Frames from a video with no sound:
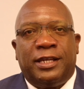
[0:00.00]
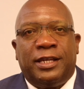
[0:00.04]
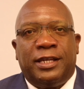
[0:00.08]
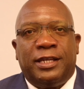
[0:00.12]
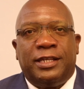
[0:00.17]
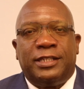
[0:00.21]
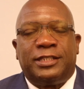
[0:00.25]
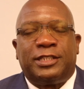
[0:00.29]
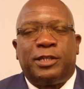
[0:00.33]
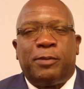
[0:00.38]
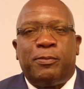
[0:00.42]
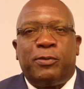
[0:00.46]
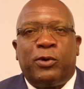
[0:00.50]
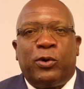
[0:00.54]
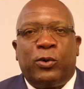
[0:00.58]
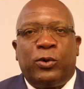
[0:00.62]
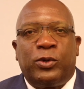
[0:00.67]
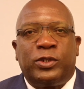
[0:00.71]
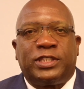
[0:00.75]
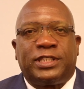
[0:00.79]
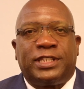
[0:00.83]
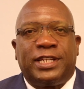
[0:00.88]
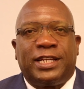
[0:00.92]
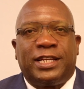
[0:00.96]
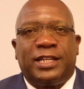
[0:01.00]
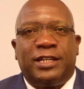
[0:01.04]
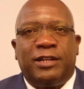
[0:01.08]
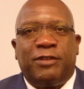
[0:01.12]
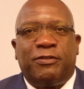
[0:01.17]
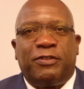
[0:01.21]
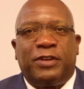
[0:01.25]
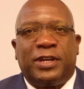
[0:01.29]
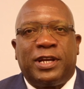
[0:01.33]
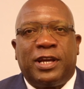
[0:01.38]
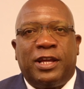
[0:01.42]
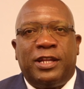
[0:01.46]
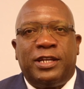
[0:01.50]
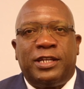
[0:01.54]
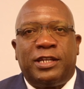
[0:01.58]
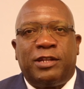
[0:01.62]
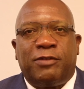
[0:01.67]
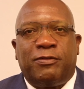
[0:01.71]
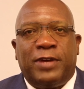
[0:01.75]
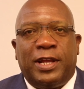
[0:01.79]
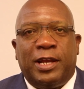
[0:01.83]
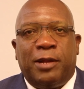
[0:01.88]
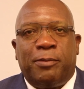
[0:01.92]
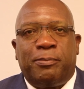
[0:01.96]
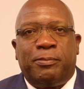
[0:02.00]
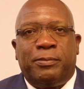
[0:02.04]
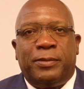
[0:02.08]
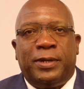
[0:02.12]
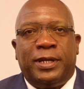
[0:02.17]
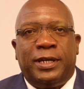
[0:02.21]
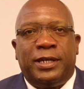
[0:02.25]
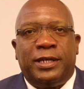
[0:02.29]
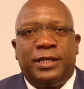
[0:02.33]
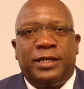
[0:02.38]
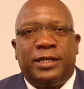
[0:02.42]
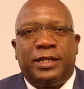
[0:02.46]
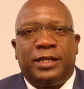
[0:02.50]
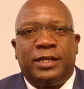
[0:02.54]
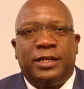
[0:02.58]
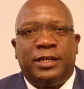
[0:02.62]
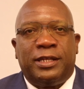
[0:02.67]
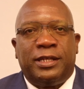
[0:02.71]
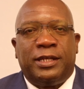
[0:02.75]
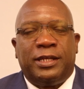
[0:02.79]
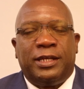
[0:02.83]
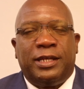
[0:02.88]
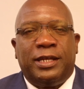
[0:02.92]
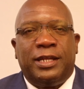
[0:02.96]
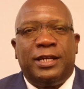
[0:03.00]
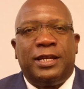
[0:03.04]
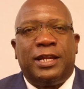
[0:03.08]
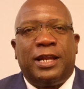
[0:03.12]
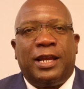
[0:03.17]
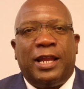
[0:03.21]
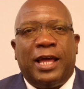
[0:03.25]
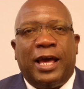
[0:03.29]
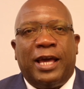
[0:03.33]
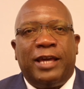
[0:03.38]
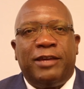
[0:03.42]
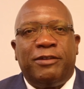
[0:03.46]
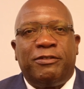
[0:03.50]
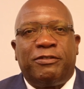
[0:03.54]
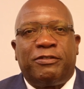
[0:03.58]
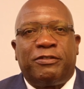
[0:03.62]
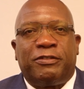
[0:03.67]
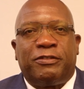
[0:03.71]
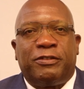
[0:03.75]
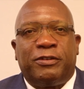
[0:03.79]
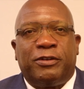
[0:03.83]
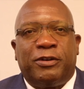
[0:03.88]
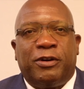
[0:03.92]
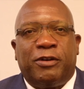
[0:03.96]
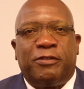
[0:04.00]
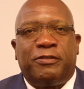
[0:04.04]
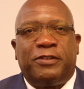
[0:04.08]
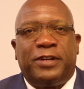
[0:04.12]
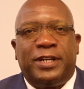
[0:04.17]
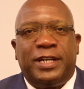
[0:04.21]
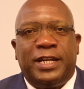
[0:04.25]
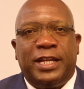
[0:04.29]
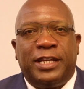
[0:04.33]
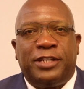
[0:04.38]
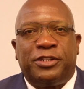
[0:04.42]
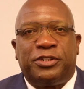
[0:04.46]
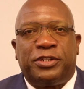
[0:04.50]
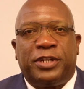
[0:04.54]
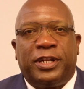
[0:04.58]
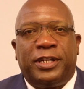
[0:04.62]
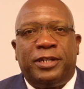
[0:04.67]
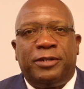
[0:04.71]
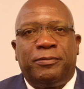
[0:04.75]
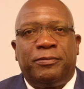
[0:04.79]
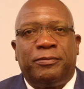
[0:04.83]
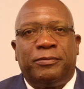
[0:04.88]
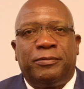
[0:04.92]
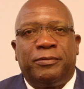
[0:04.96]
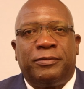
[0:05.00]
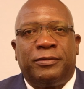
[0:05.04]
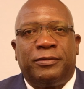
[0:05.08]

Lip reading: is a most significant development in the life of a nation.